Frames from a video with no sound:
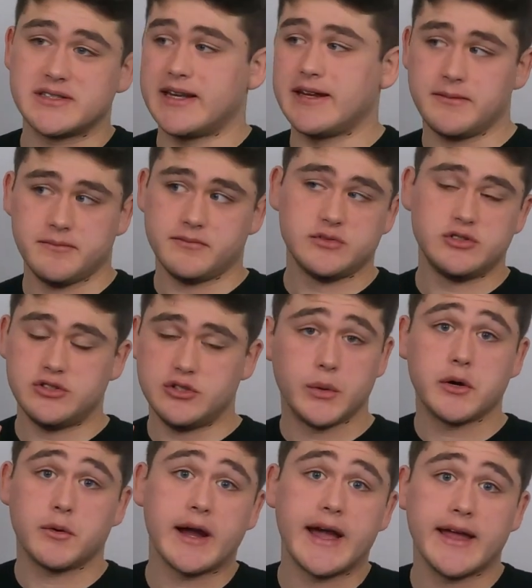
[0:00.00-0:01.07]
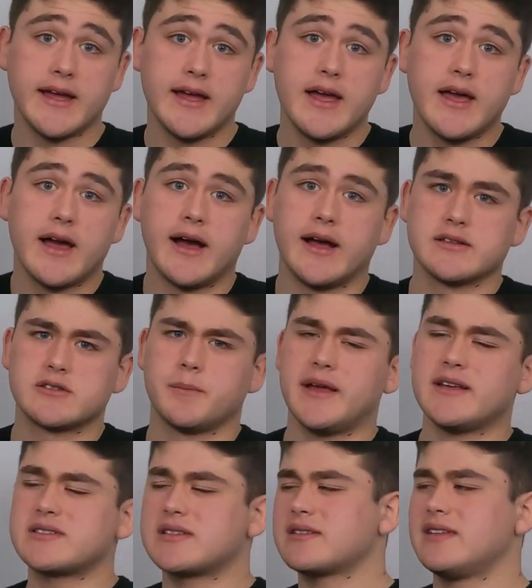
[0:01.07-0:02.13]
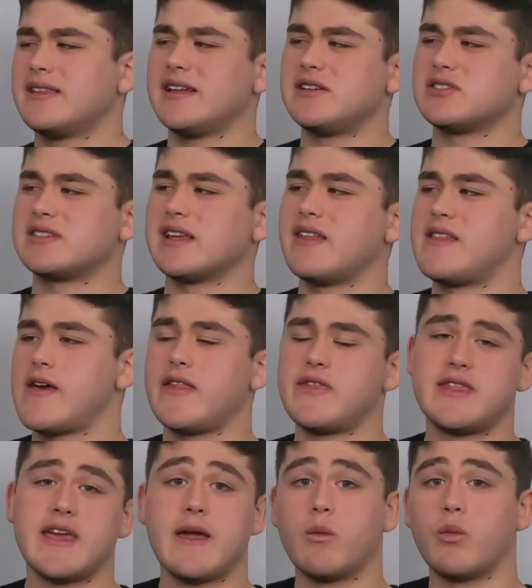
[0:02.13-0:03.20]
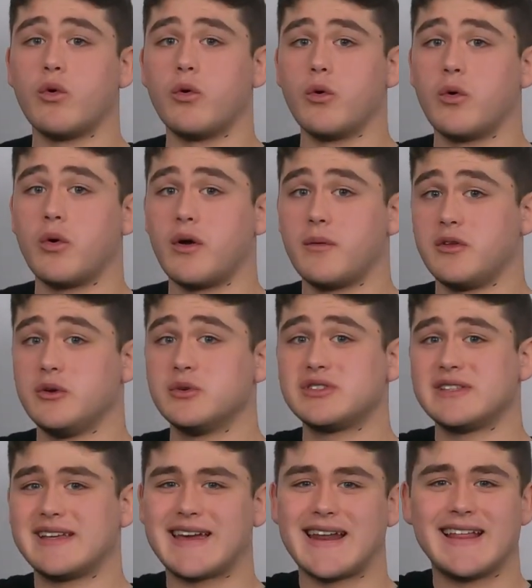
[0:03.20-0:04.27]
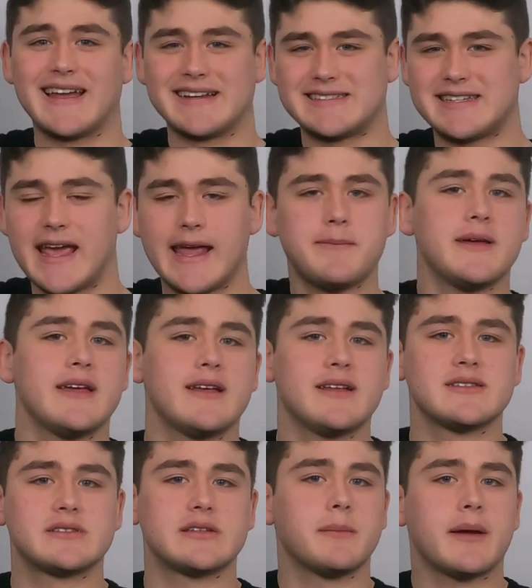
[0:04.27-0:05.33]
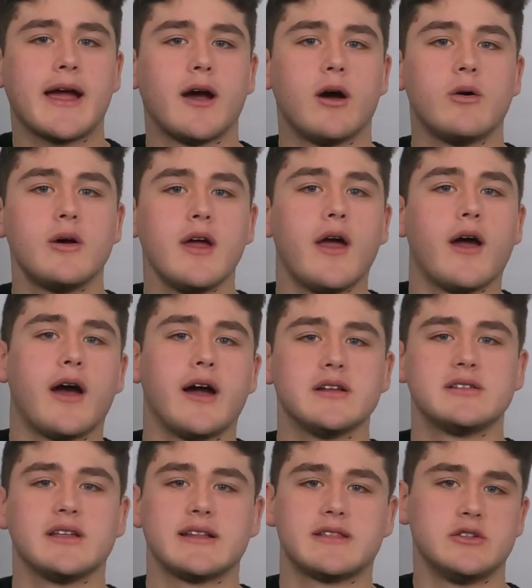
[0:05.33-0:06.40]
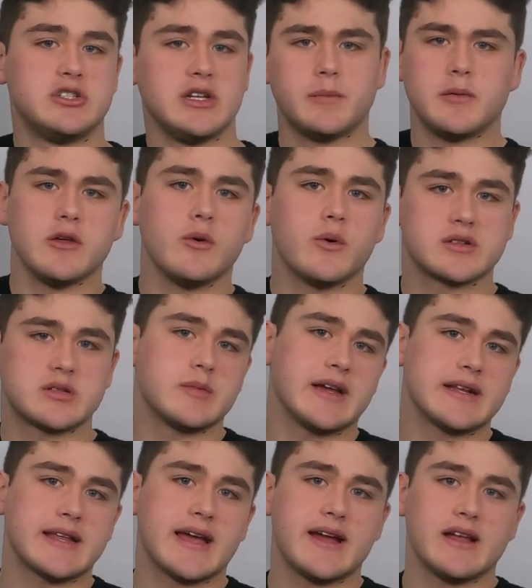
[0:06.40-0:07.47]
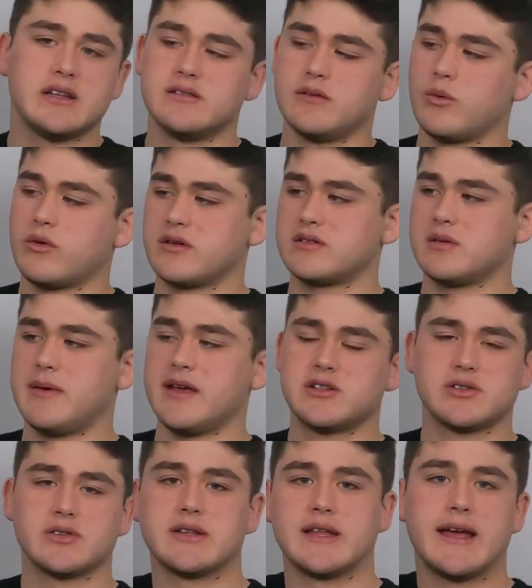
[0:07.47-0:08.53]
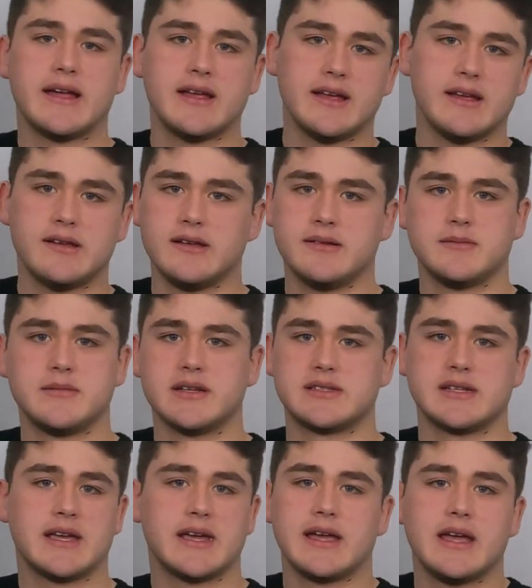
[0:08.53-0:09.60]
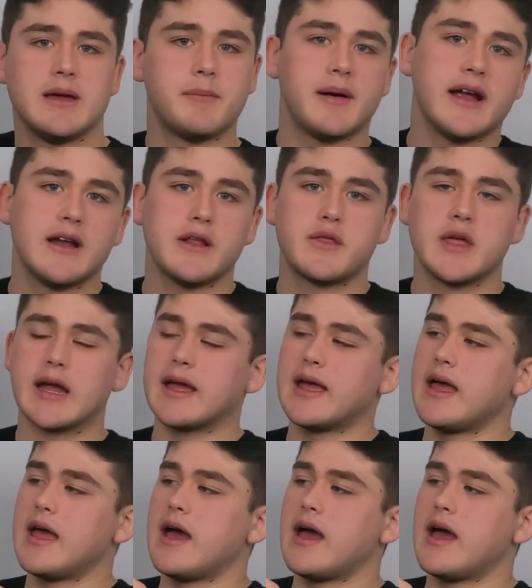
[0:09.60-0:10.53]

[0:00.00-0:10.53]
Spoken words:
They didn't do it right. So basically, they just said that they will usually kind of like tape it somehow onto like the GPU or something like that in order to make sure that it doesn't get hit by anything.